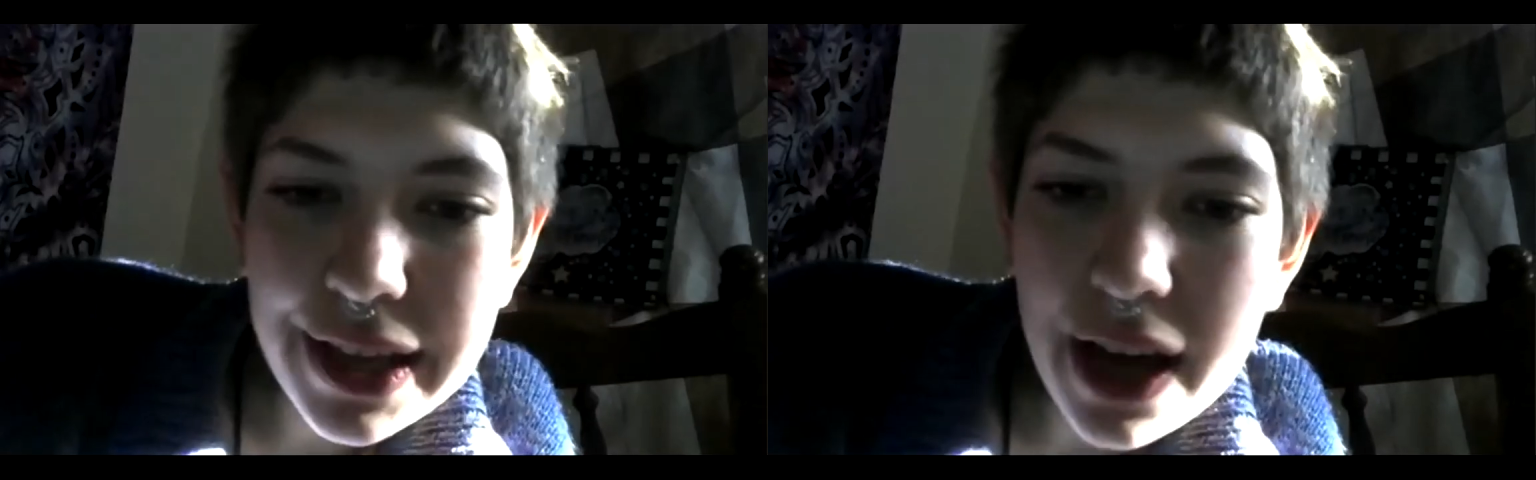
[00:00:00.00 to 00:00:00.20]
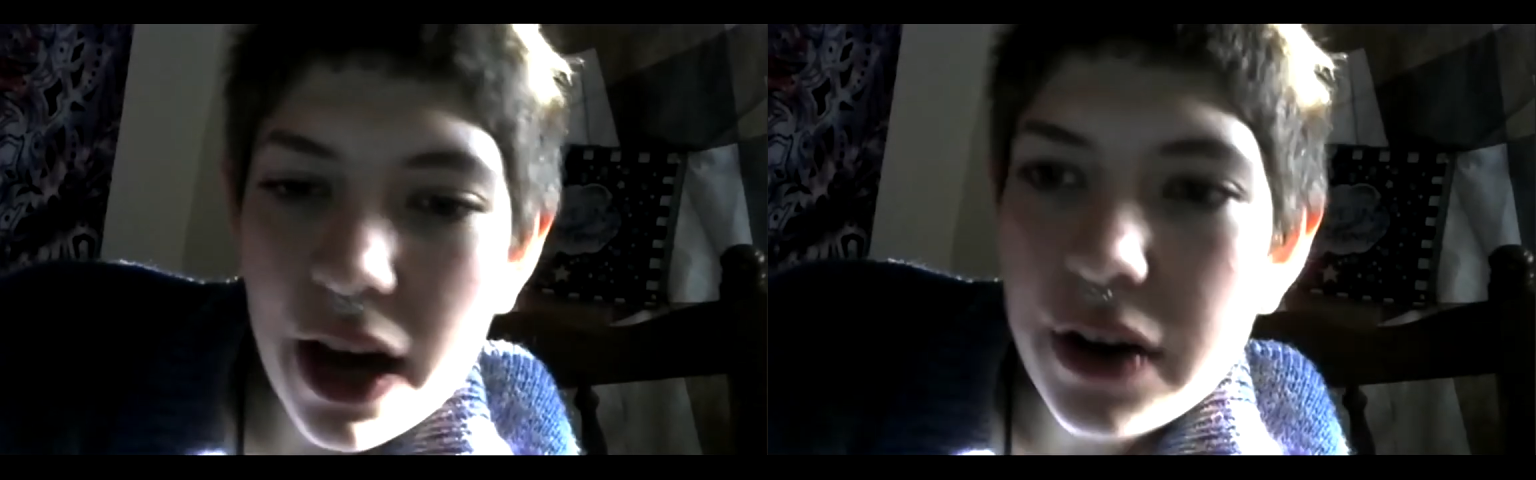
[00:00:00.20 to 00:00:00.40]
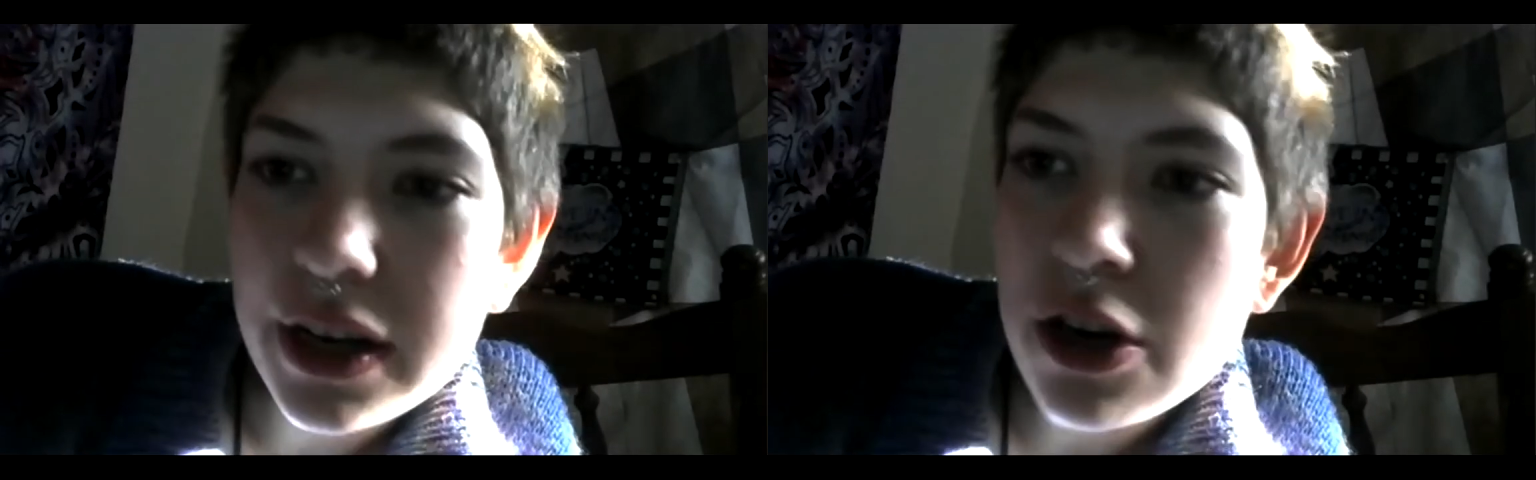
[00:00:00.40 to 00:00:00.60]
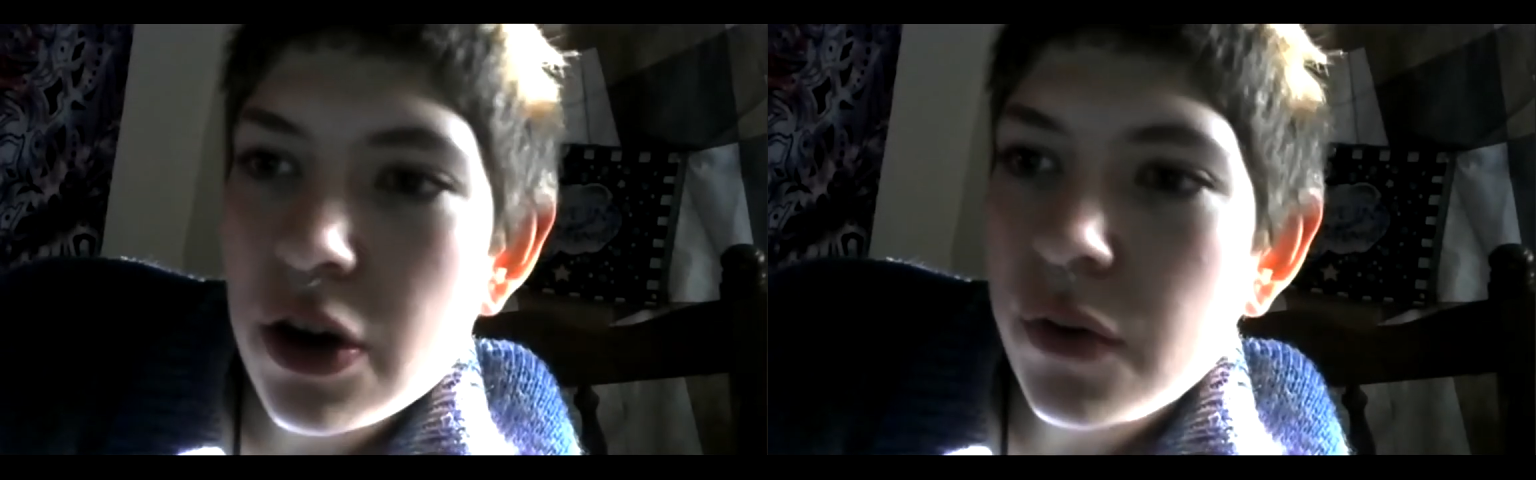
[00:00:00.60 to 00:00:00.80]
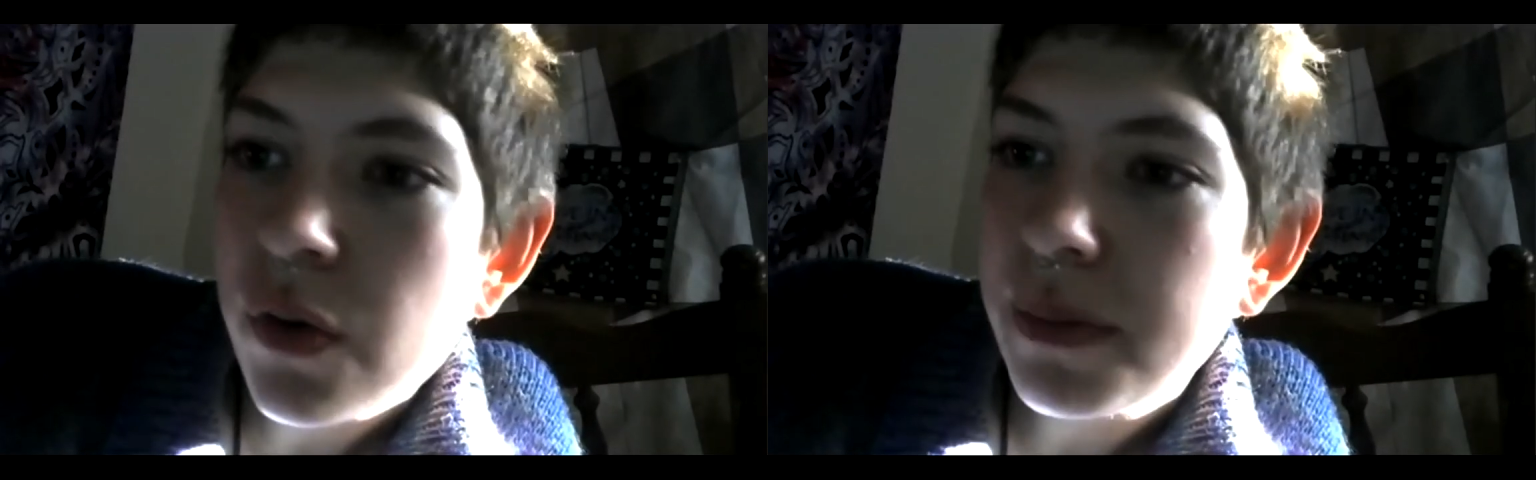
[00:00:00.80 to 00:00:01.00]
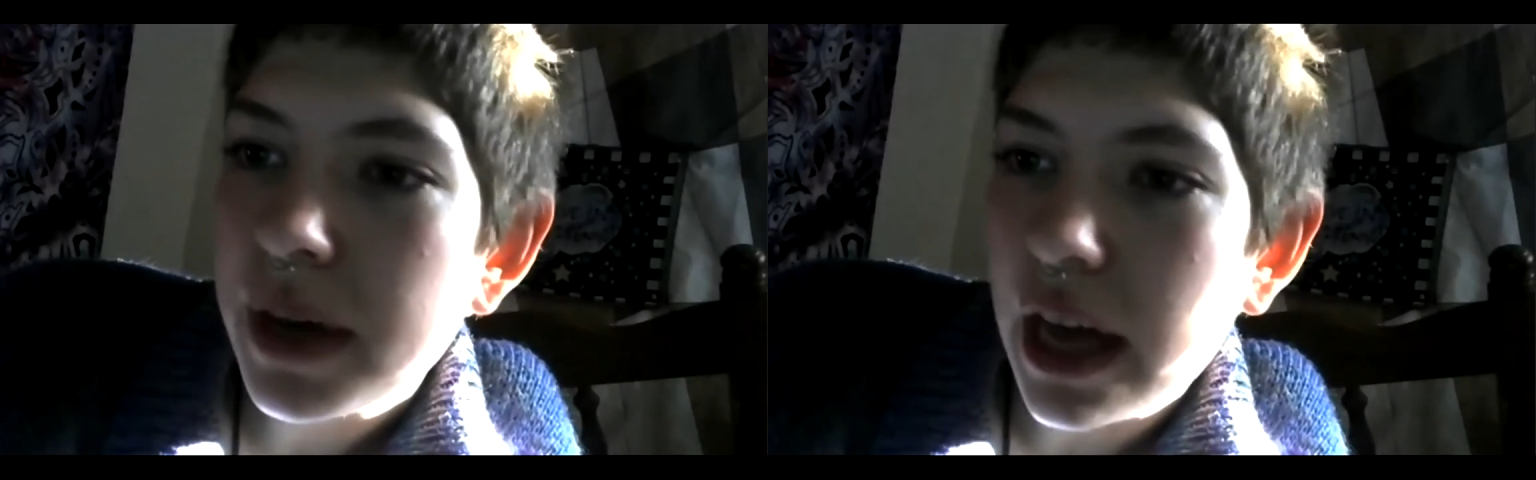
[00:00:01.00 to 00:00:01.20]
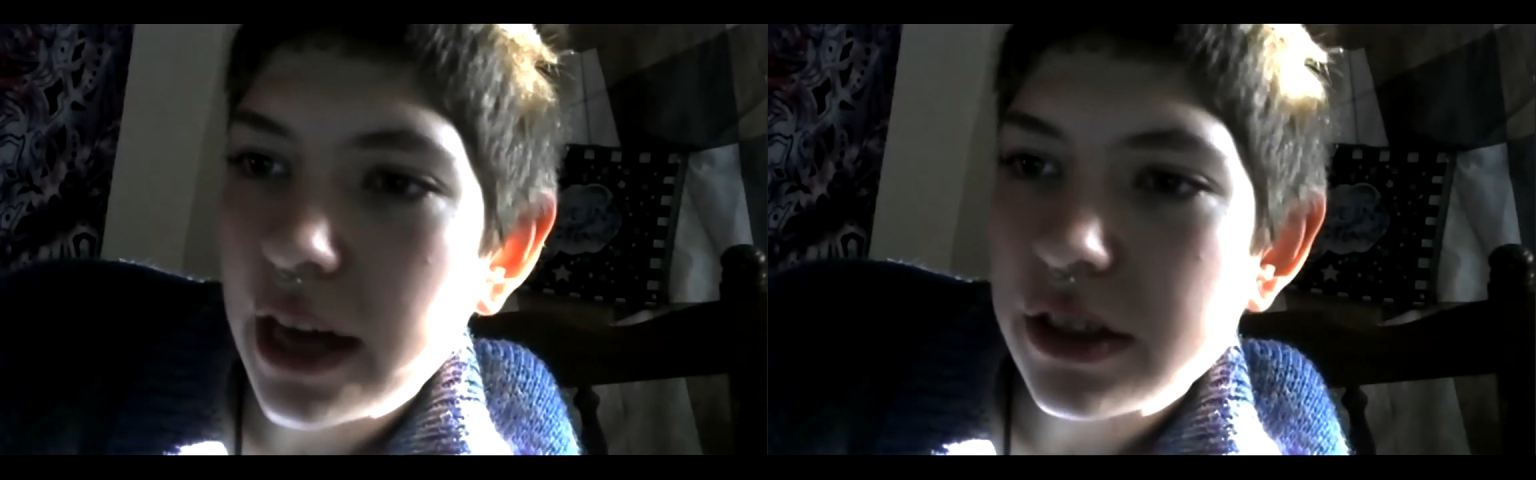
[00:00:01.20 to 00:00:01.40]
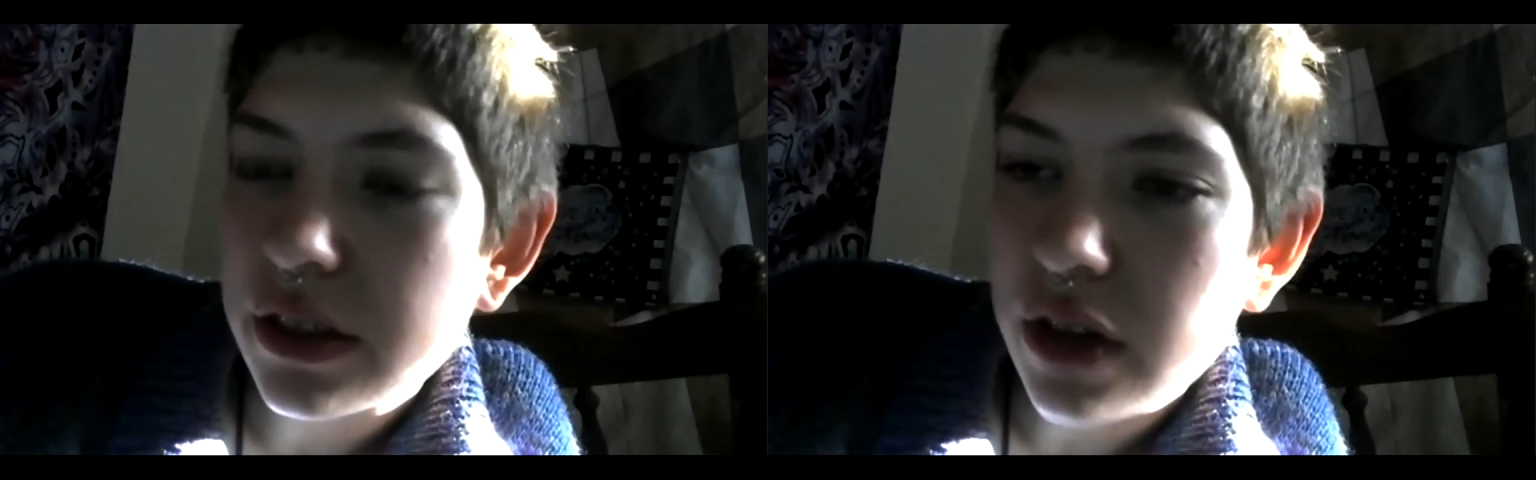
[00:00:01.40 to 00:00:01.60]
like I already know what my
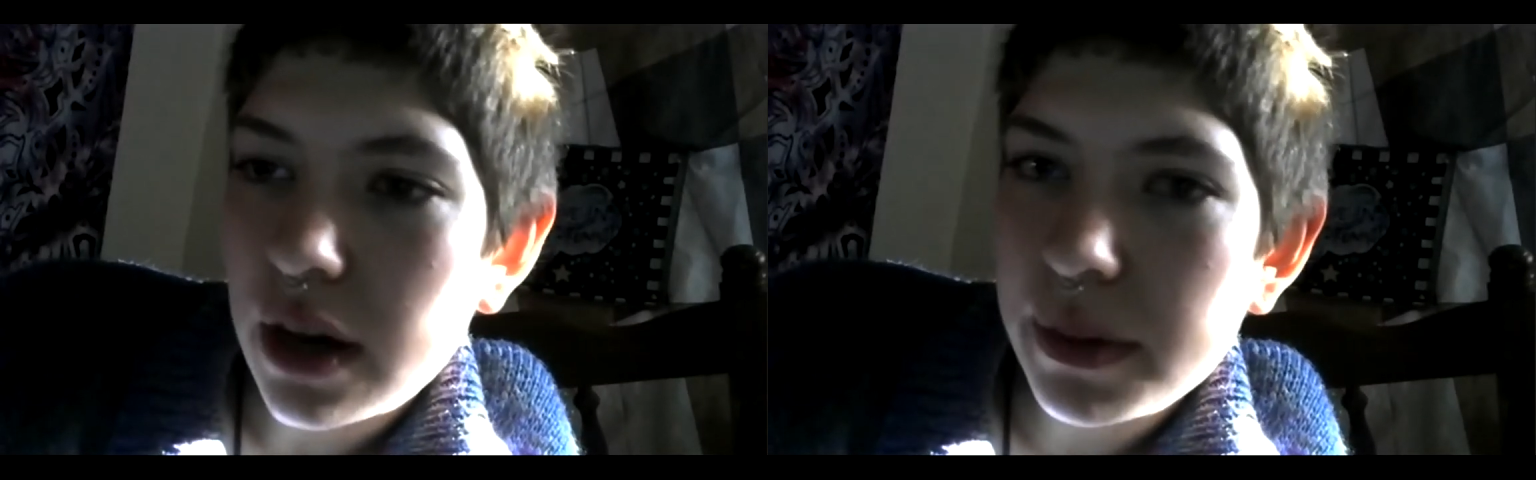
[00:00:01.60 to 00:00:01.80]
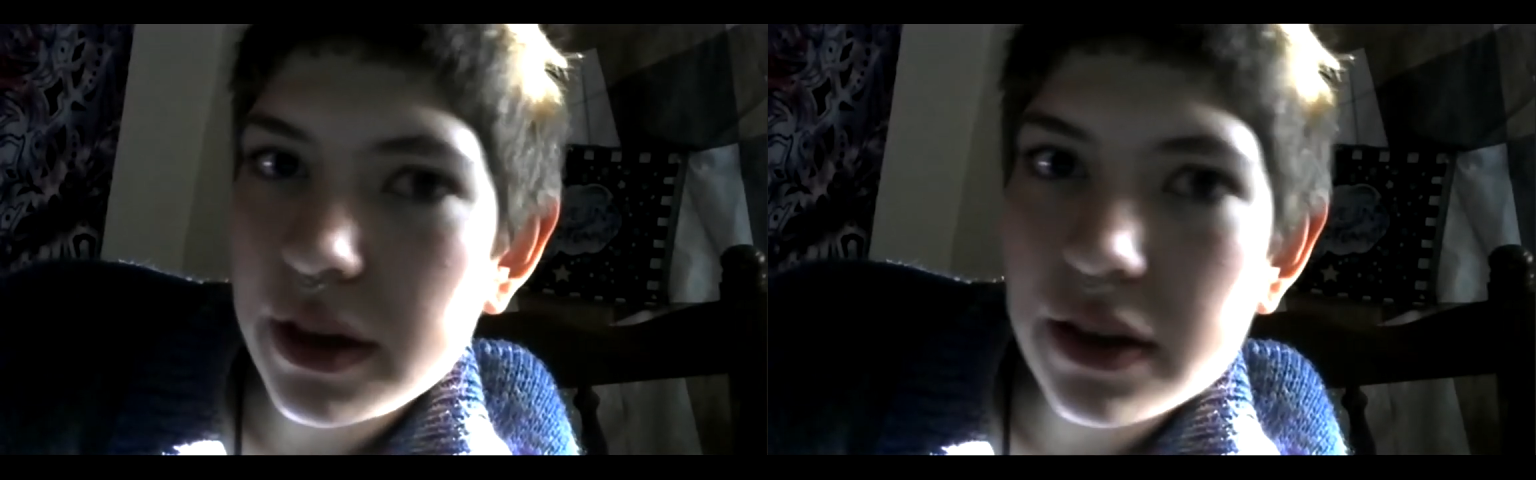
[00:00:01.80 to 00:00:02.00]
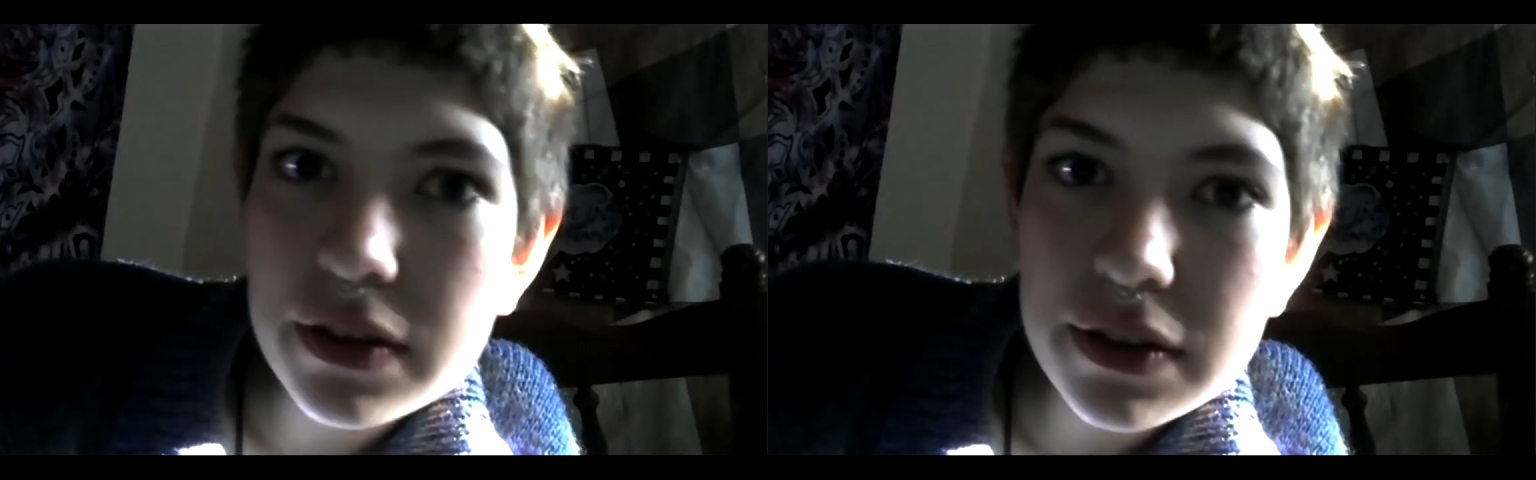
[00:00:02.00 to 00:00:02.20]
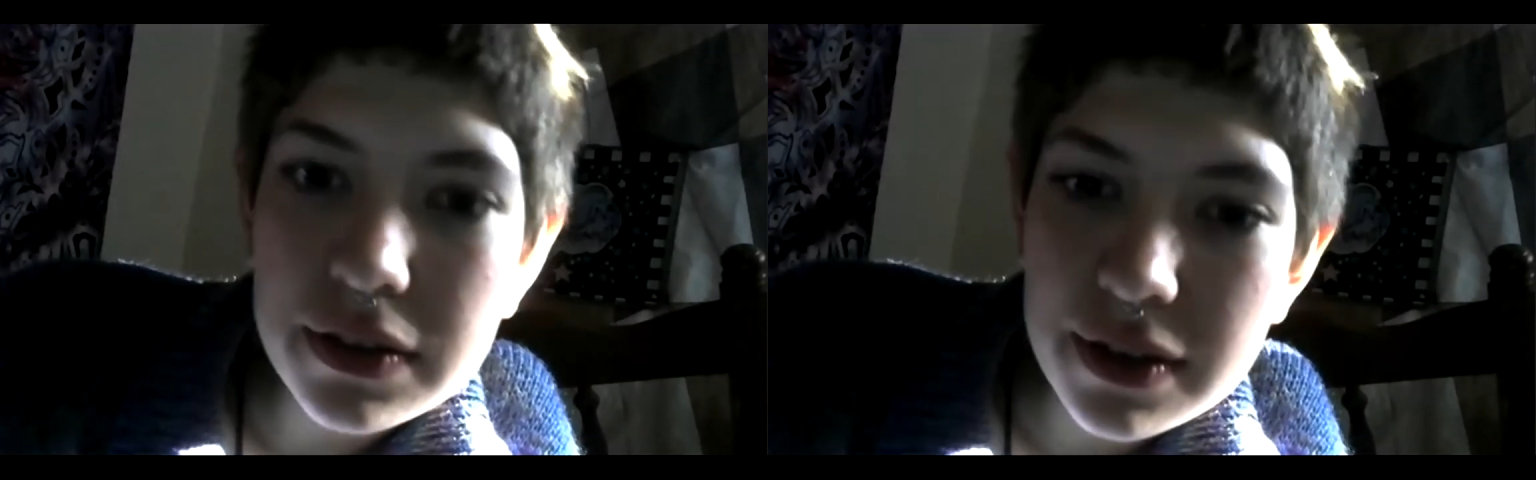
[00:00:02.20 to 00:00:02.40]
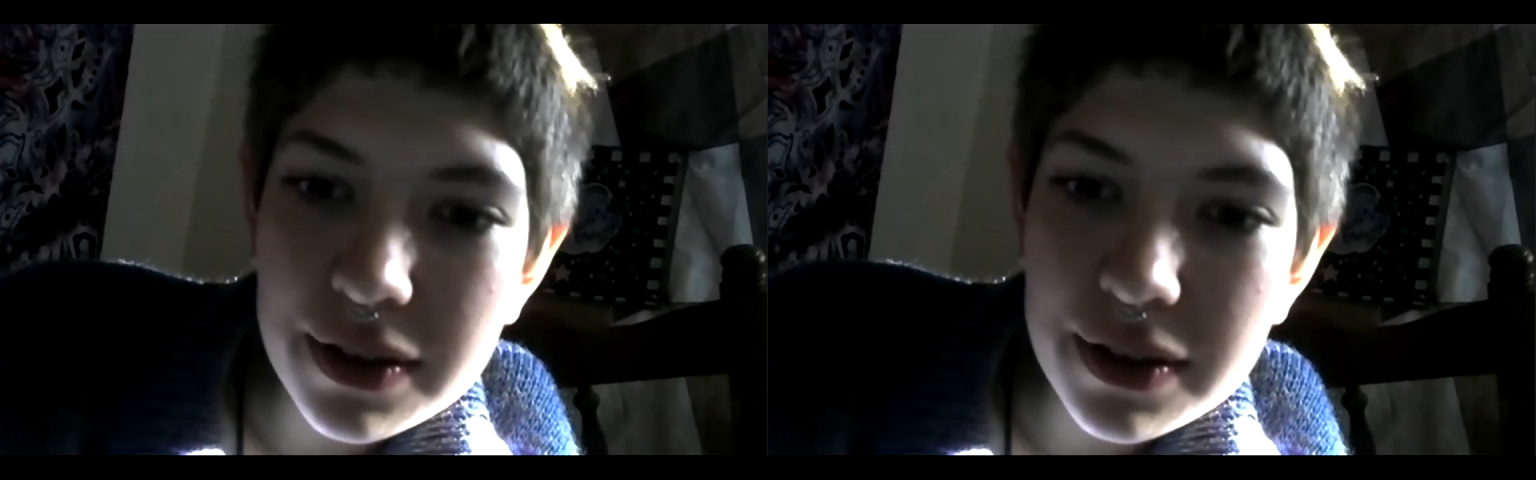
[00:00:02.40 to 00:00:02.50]
ideal job is.